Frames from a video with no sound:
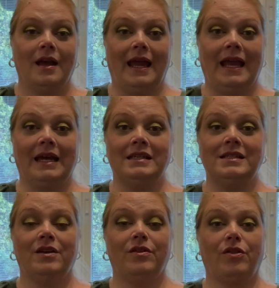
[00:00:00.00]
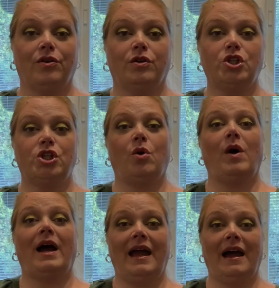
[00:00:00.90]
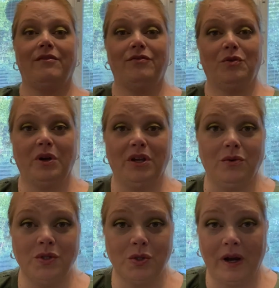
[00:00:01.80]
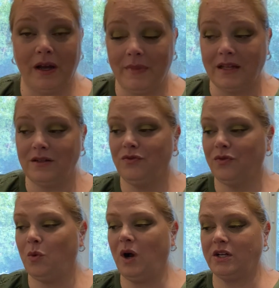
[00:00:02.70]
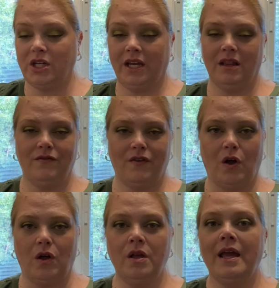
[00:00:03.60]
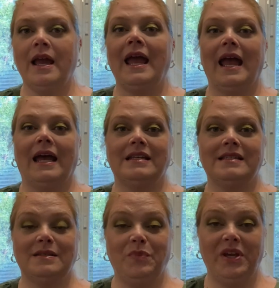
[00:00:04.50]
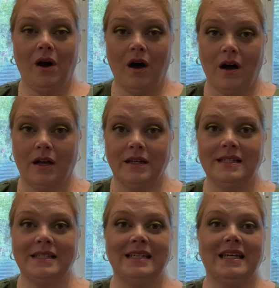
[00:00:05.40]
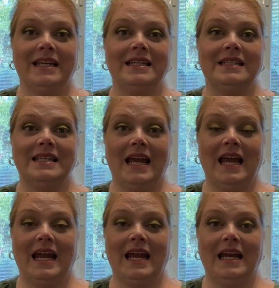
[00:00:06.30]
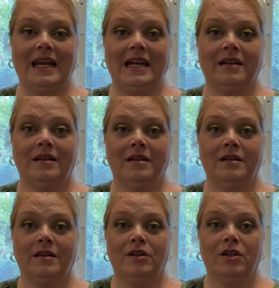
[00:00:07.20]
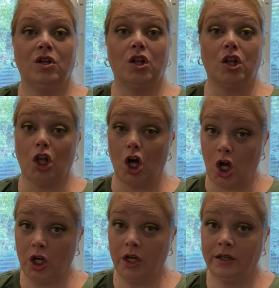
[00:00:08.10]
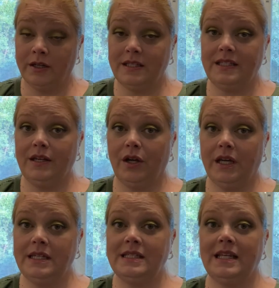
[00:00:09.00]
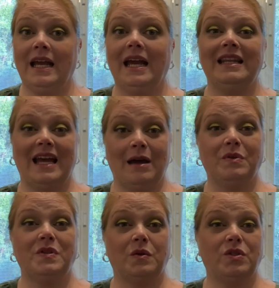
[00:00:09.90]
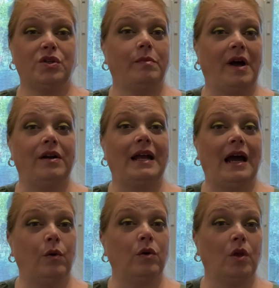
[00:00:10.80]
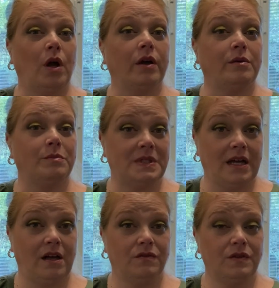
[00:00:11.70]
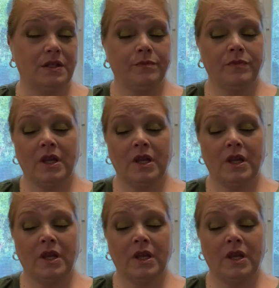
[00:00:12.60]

And the third show I have for you to recommend for watching in the fall, and this is because it is a long series and the episodes are about an hour long themselves.